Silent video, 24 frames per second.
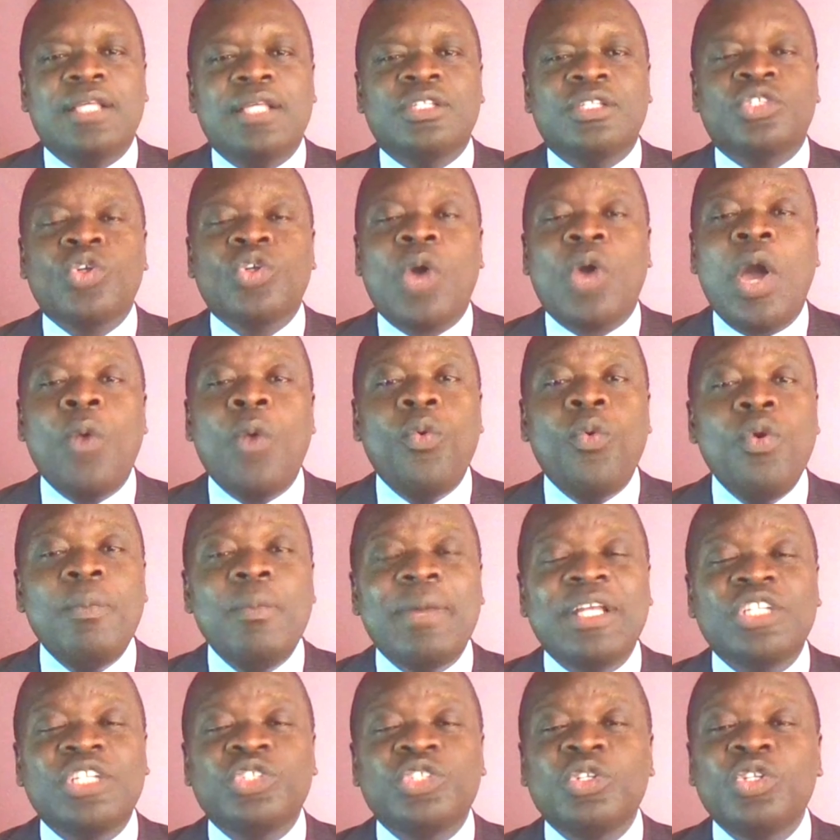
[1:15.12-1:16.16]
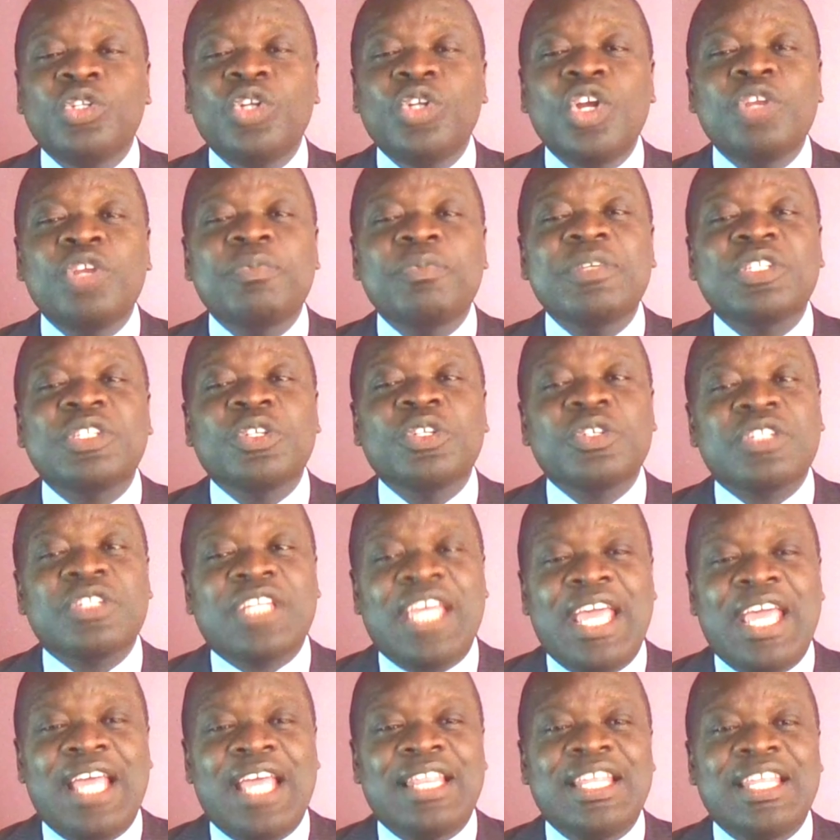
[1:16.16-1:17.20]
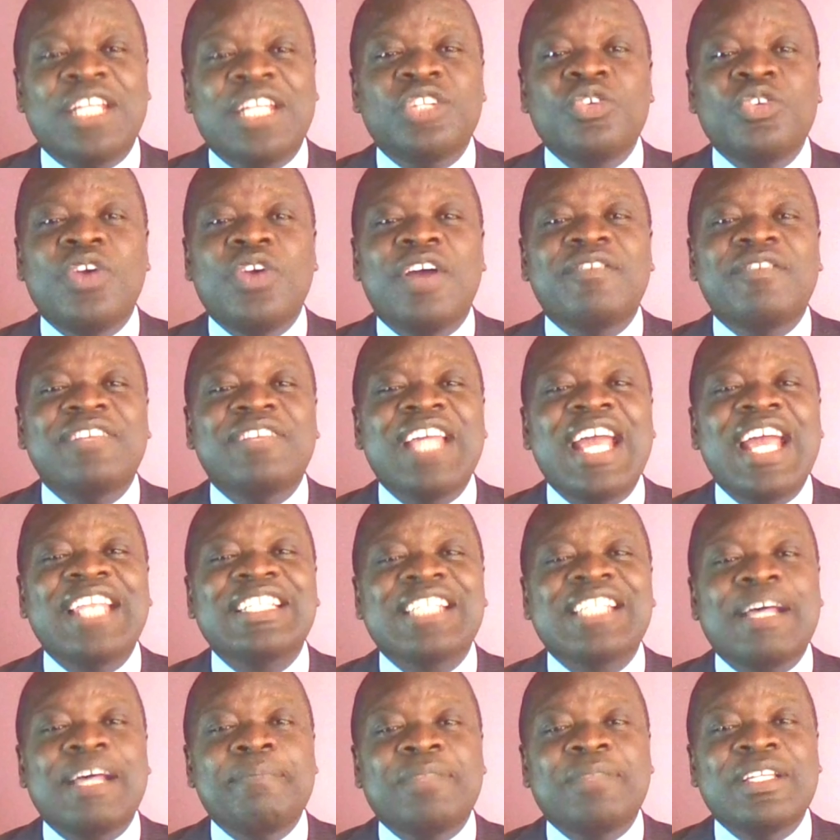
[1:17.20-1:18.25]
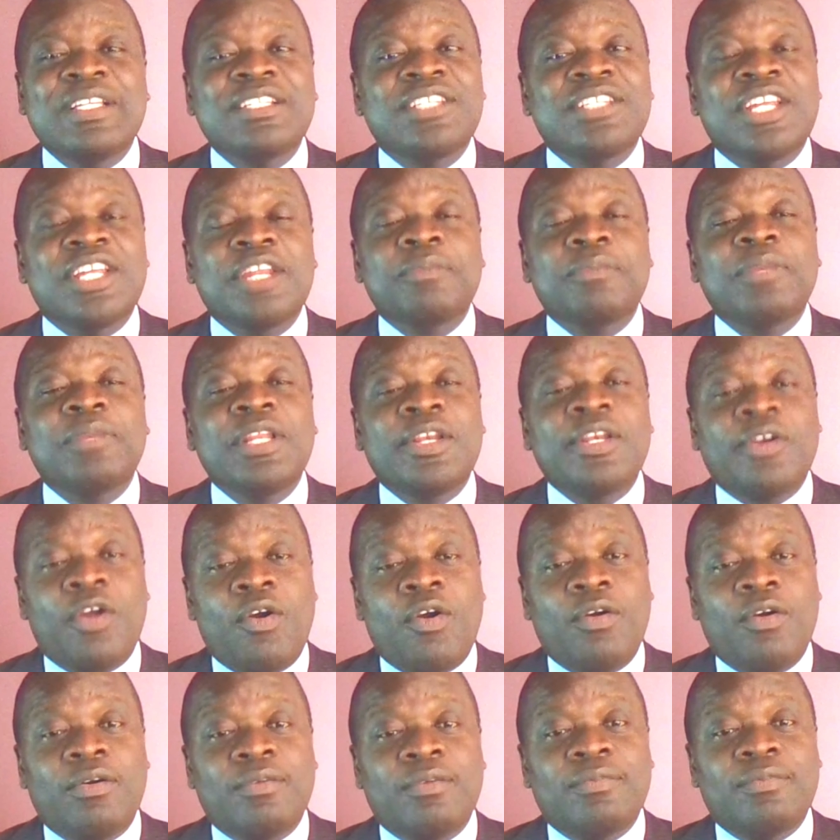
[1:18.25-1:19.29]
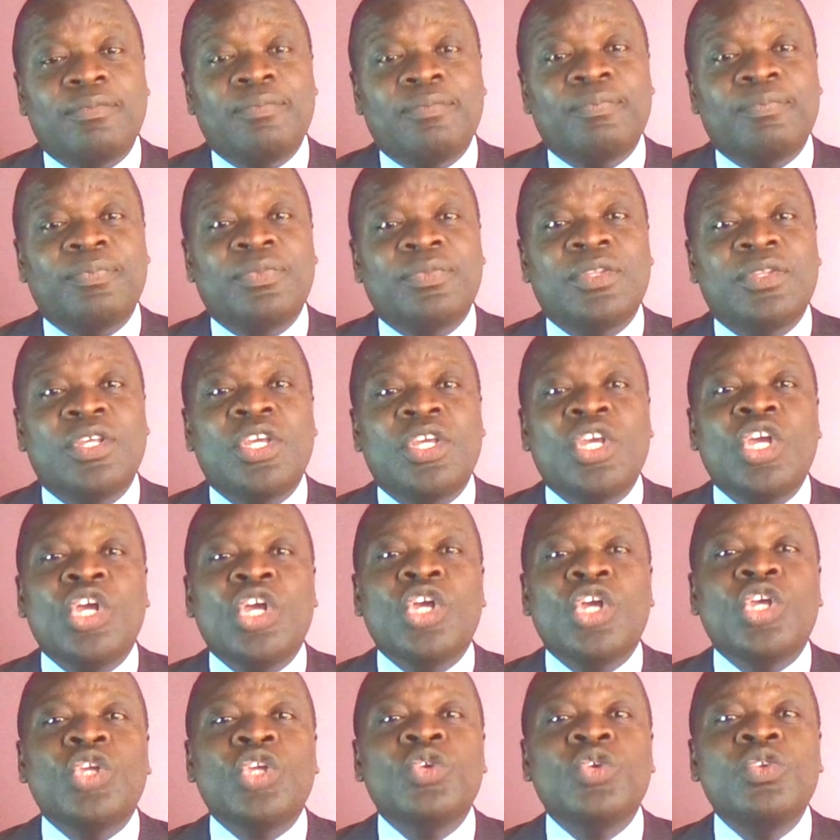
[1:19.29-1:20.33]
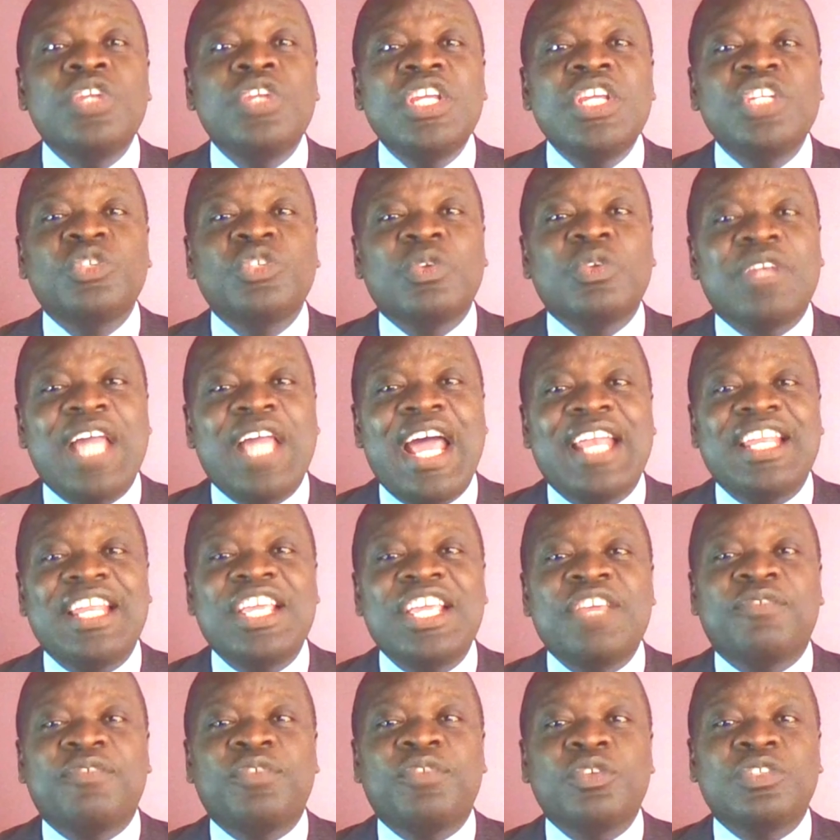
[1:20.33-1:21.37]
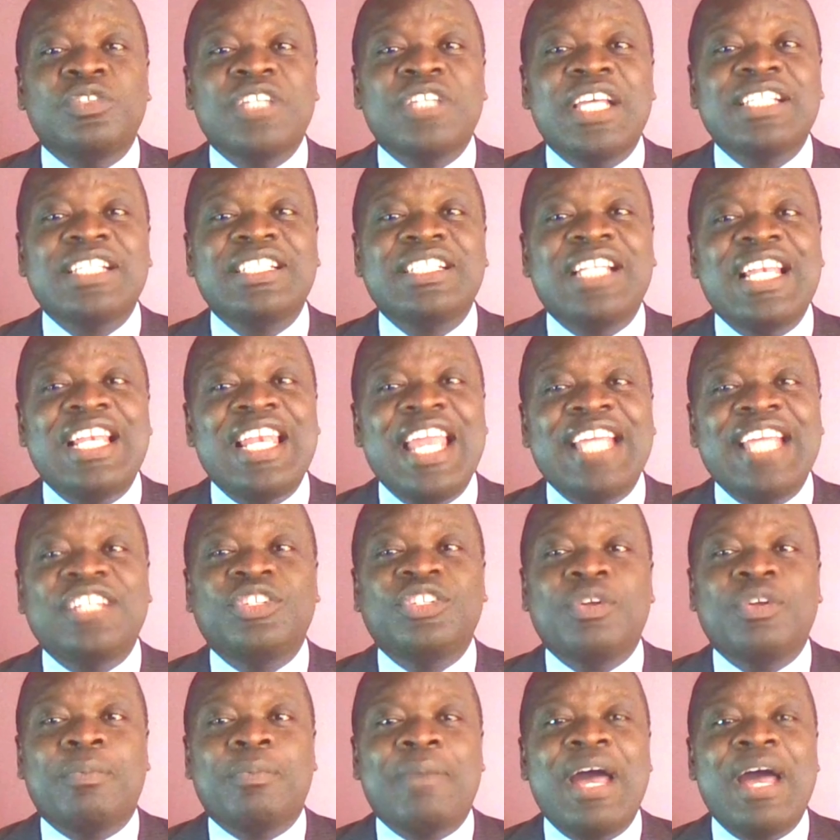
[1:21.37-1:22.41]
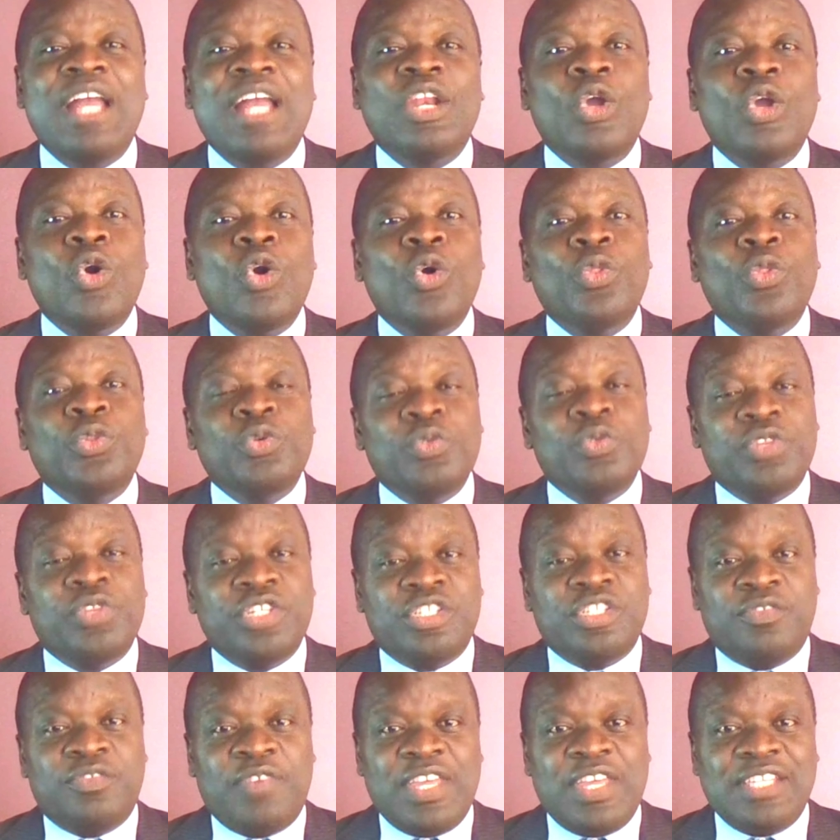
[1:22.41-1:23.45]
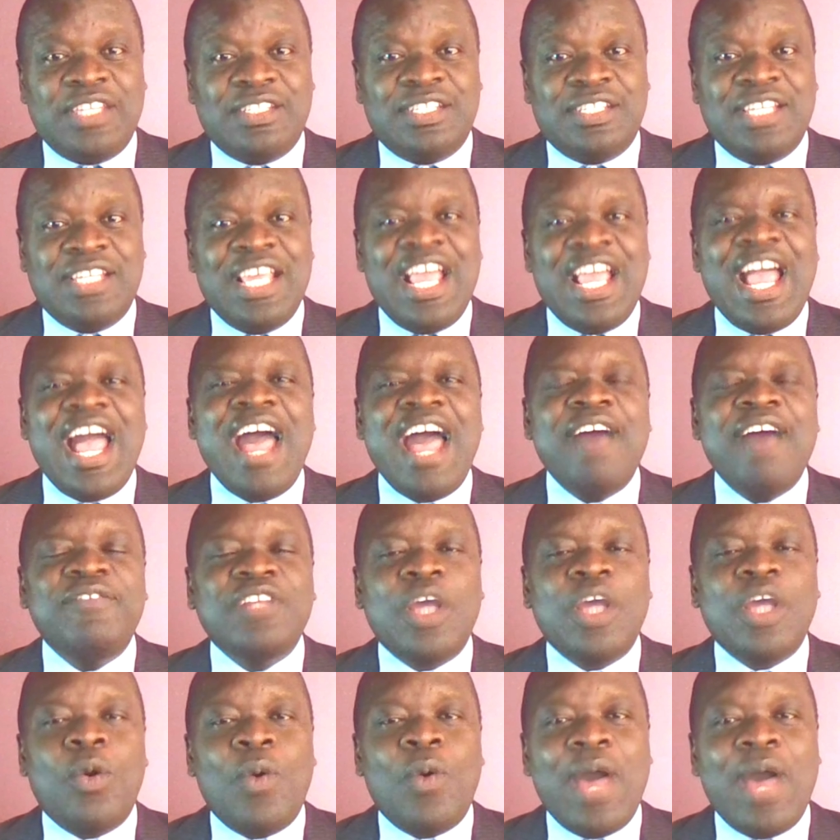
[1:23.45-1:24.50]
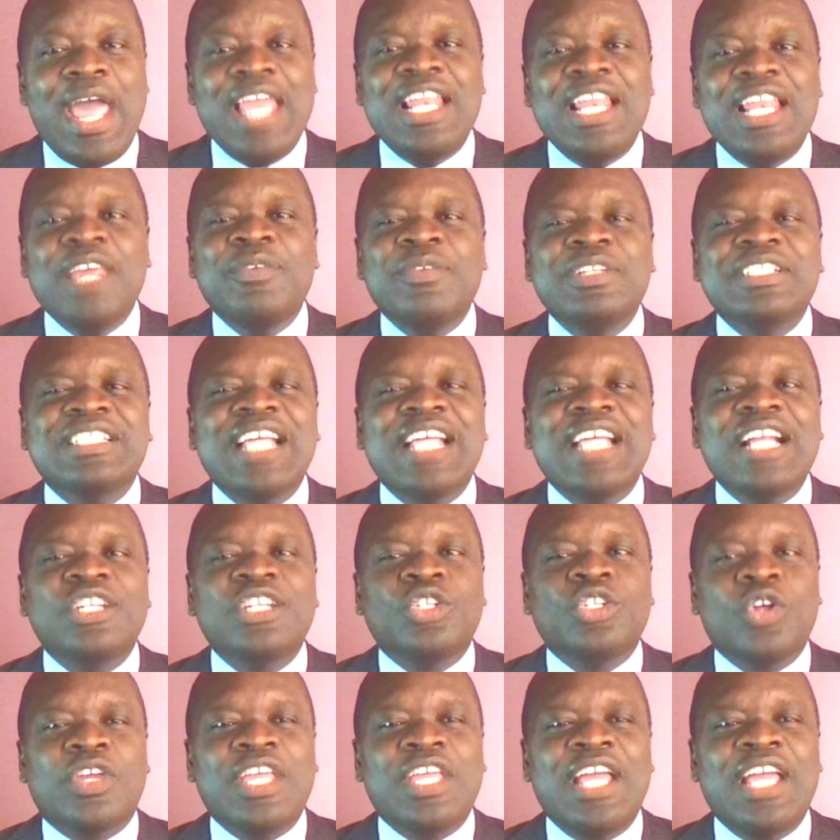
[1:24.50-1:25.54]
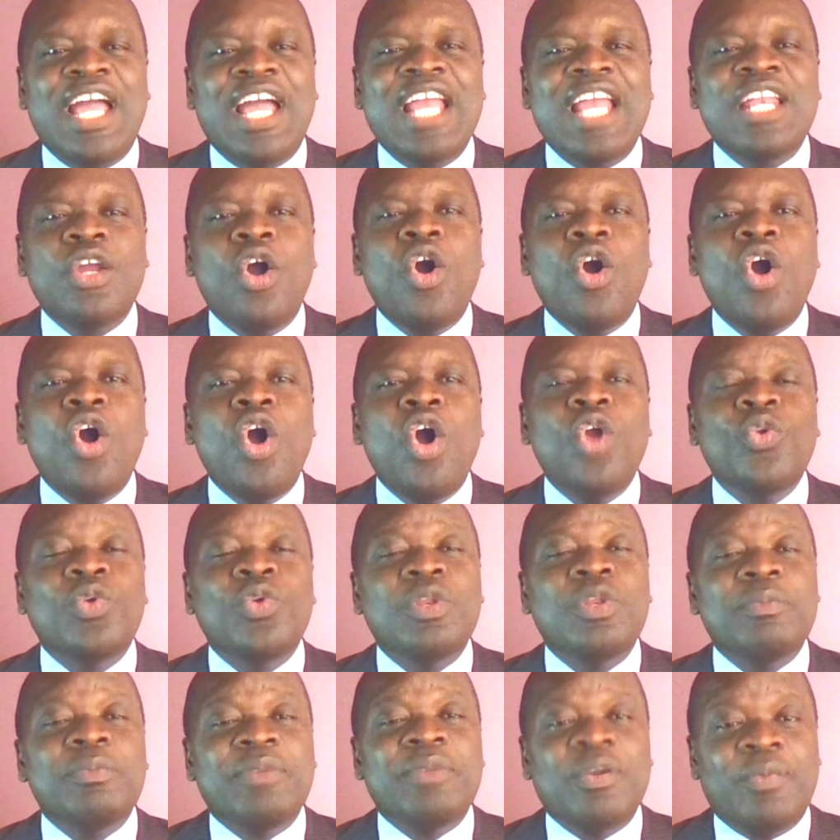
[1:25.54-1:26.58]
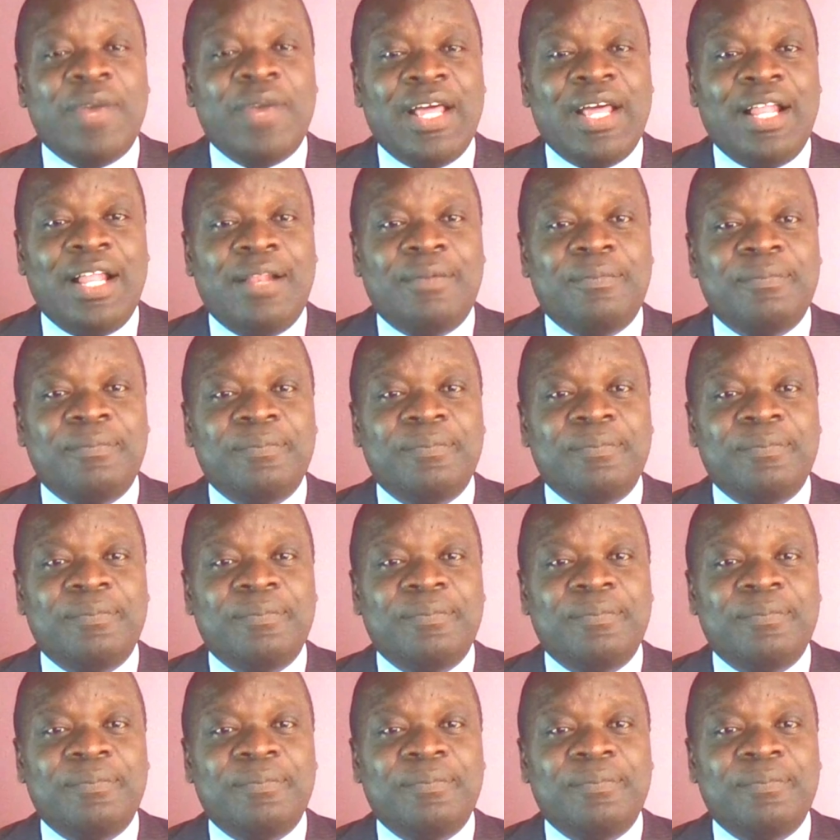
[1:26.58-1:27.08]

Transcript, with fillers: So a woman should not be so scared that you have done something terribly wrong. You need to learn if you just let your man go through this phase. After a while, he will start talking and all will be well.